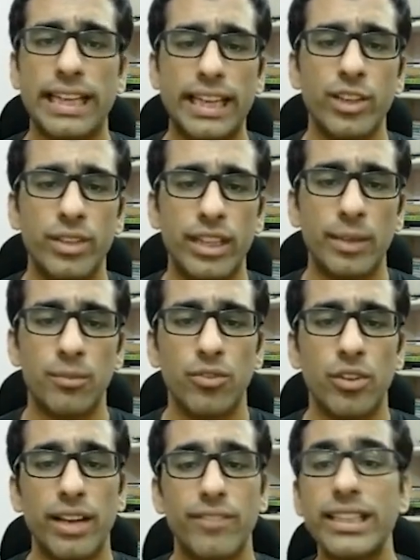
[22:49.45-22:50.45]
AU team
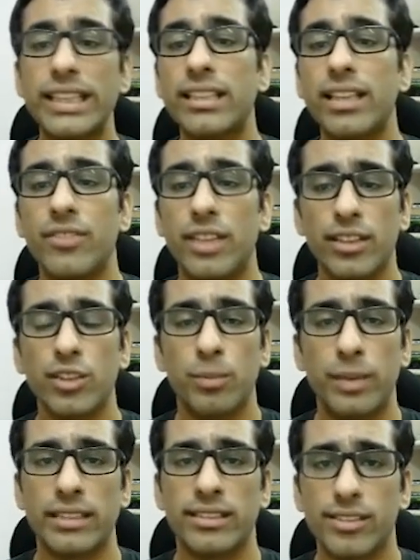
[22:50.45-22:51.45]
for everything they've done to
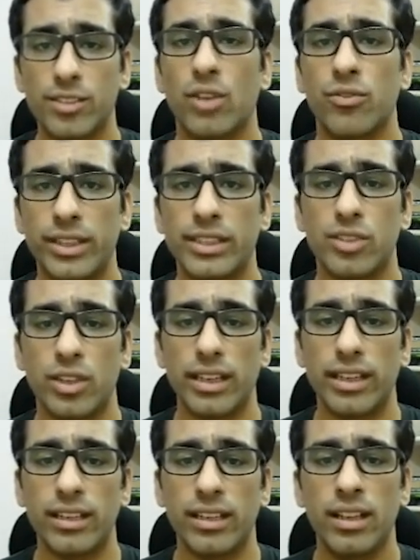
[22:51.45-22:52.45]
bring this conference
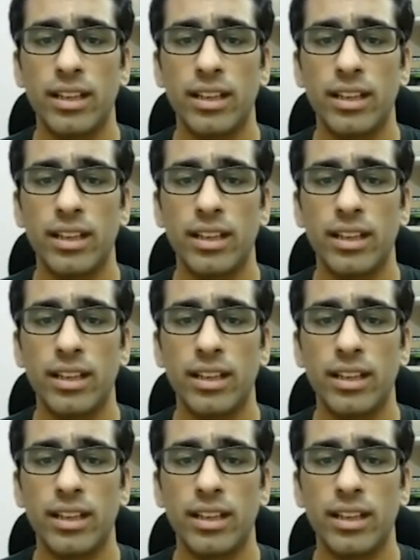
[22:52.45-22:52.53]
online.